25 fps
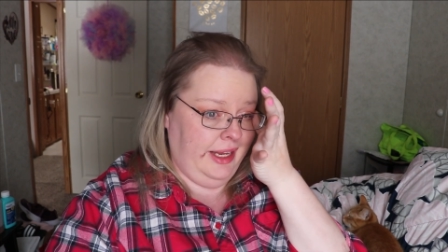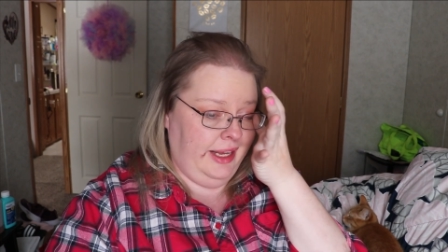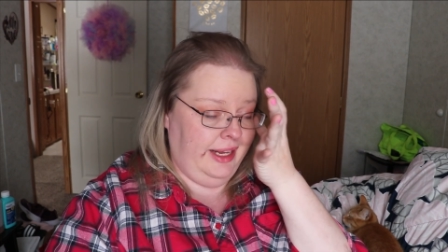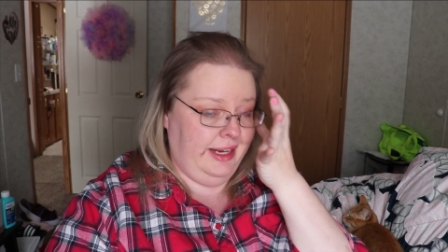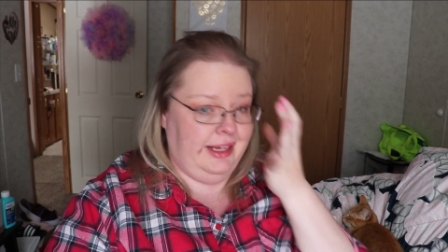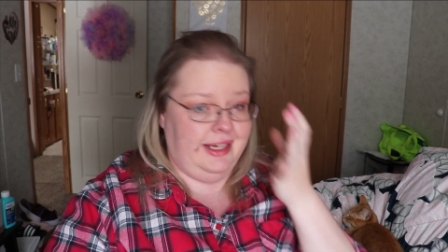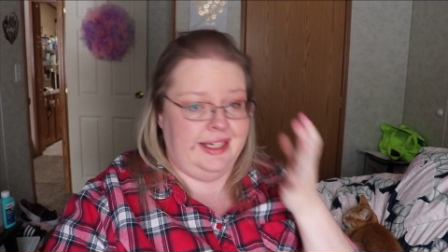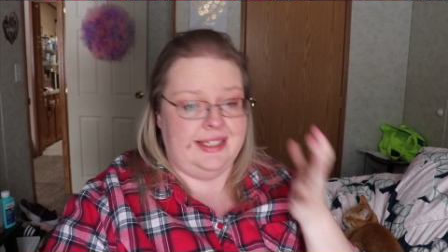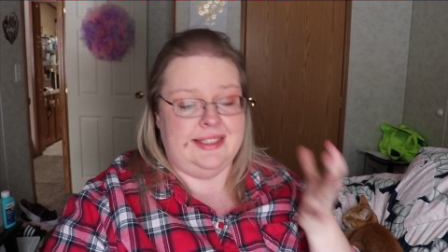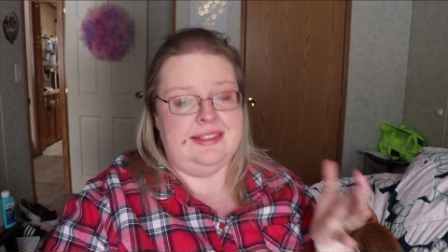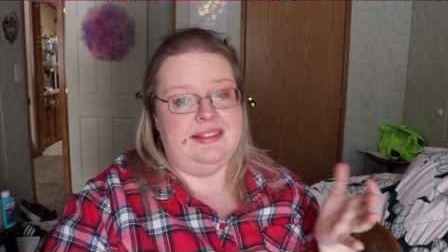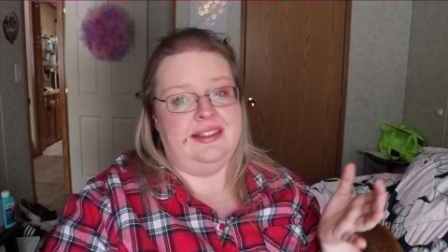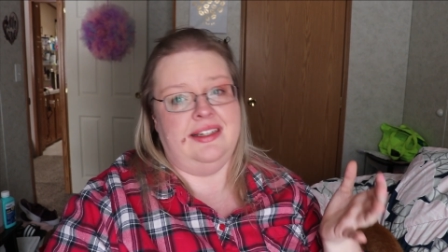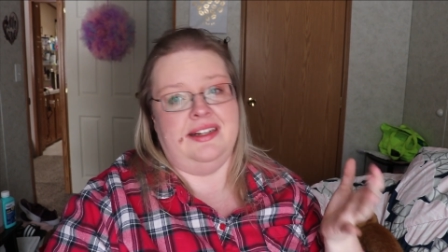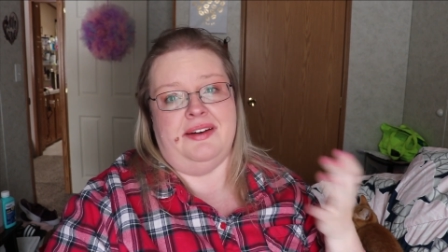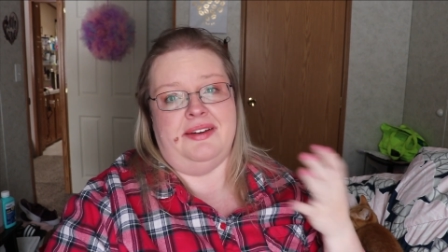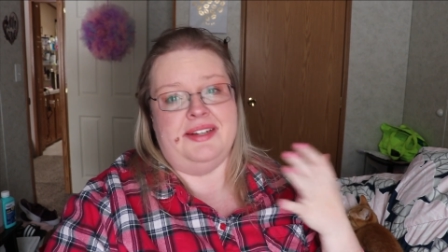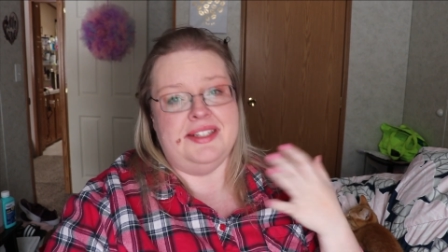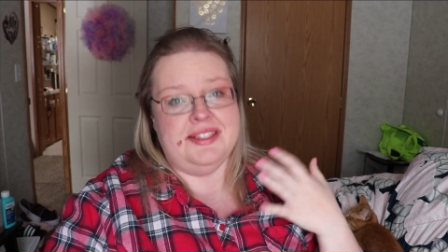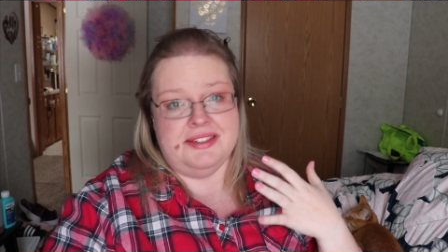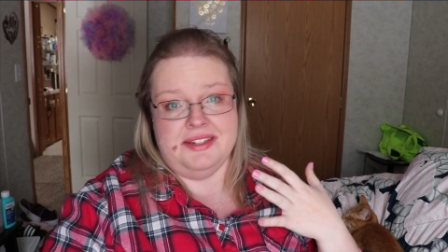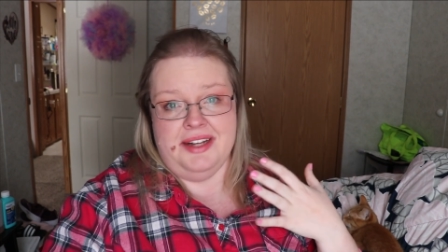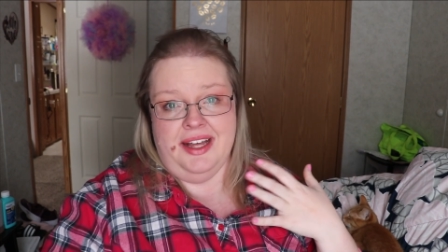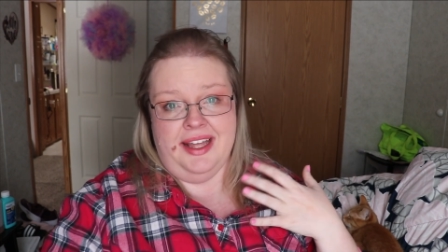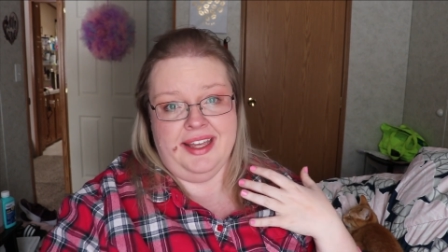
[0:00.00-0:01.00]
And, you know,
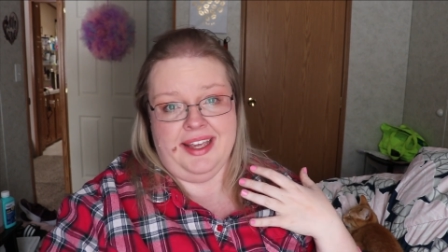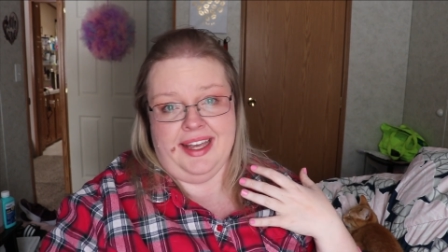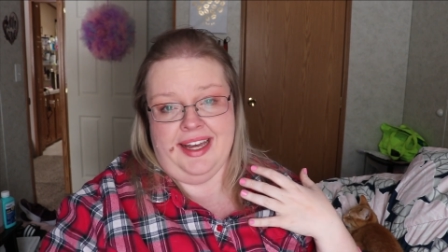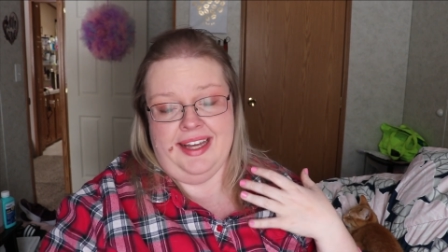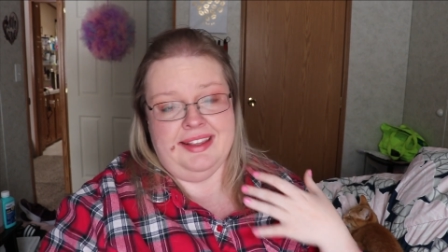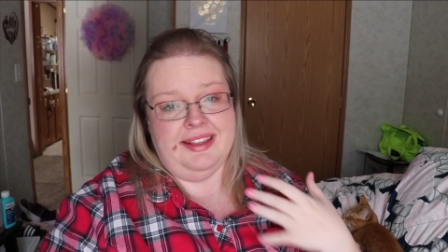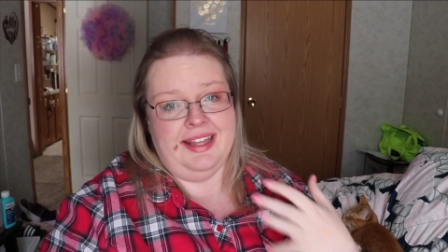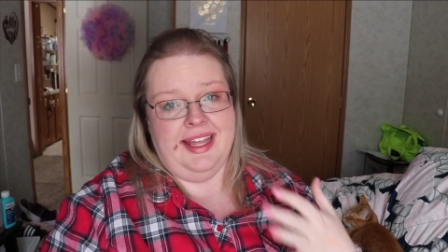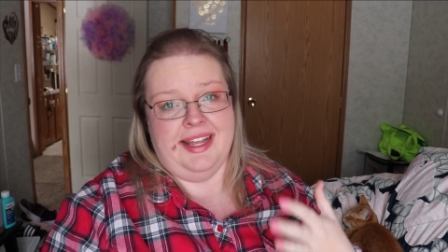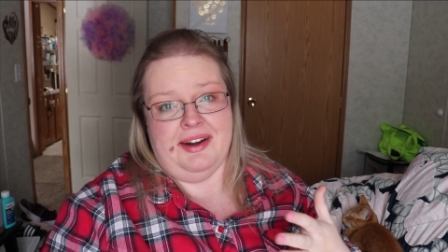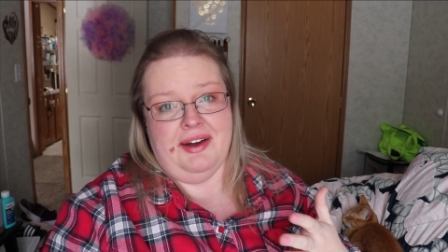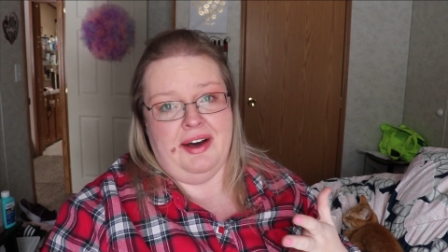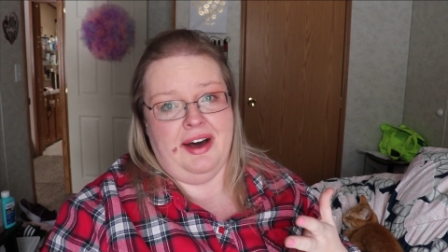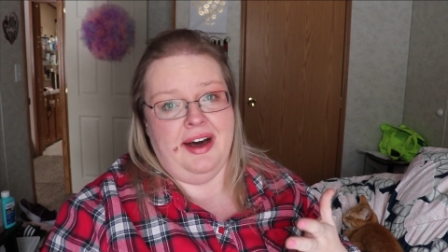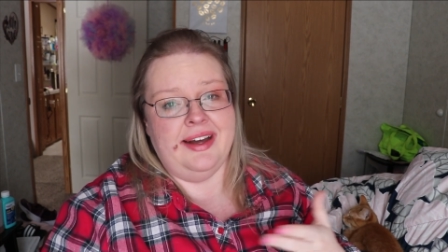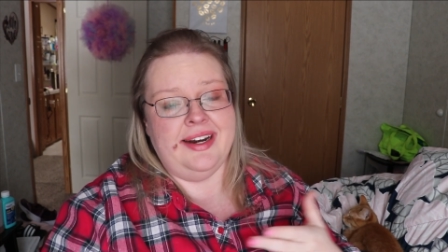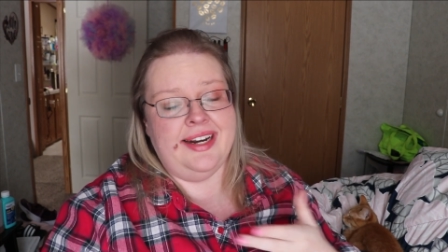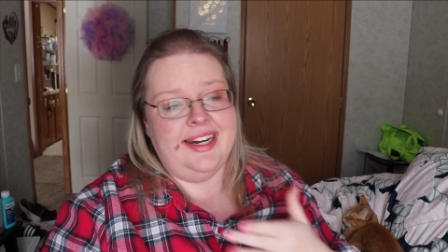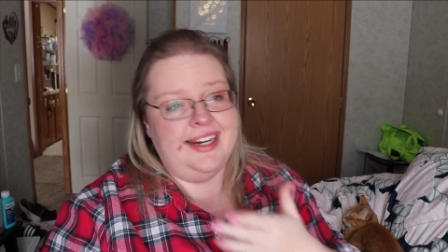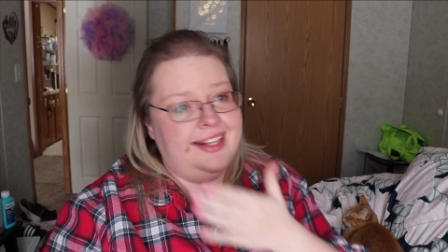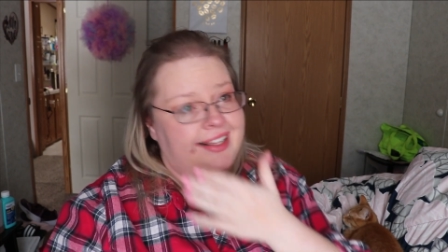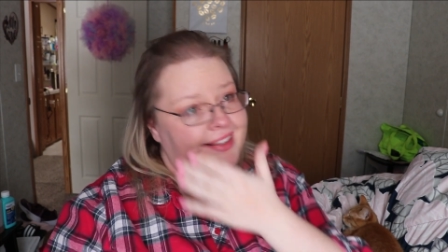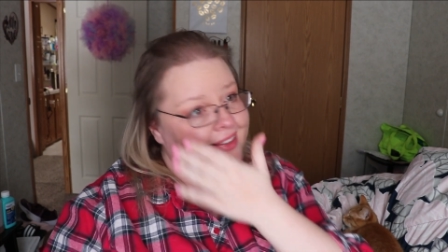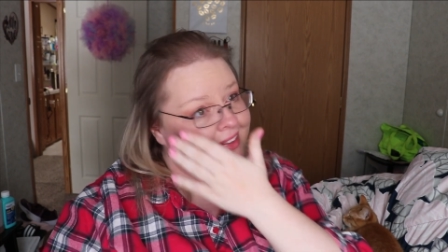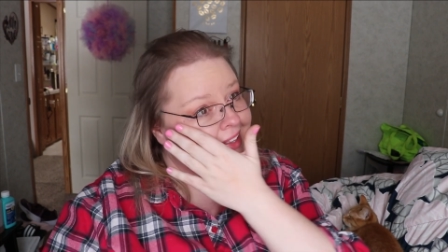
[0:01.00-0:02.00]
it's not like I let on
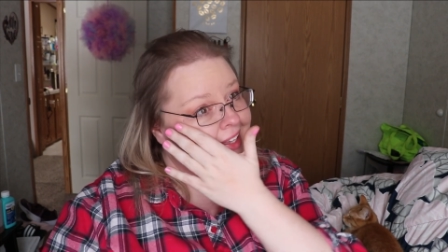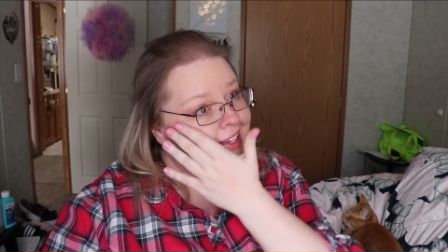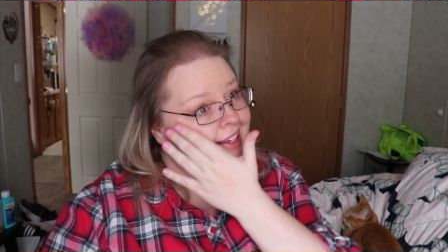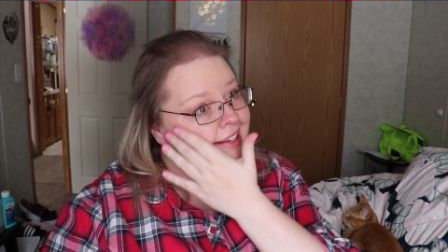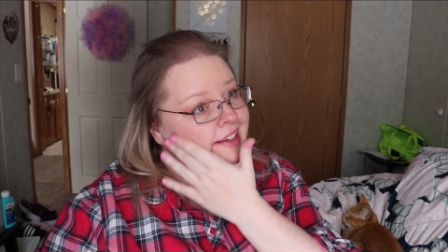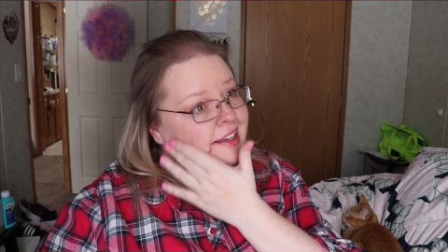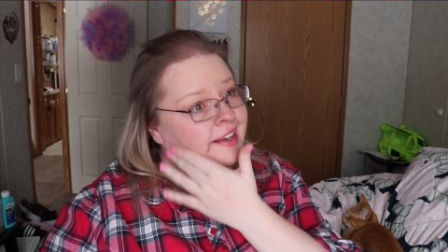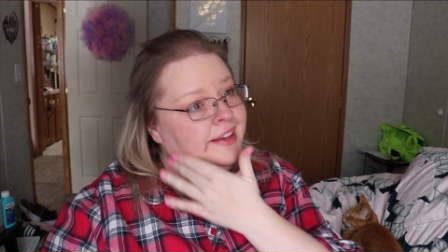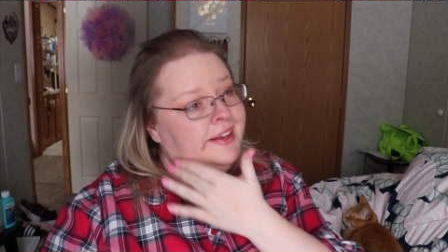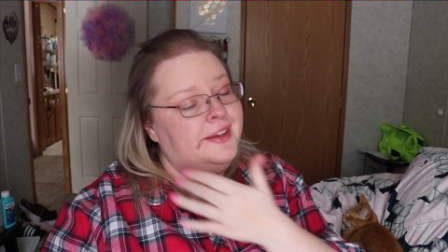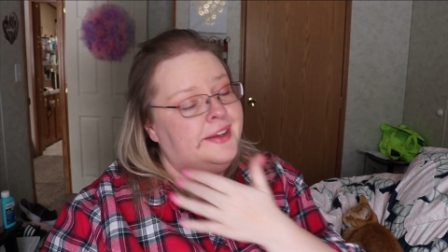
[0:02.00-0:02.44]
anything.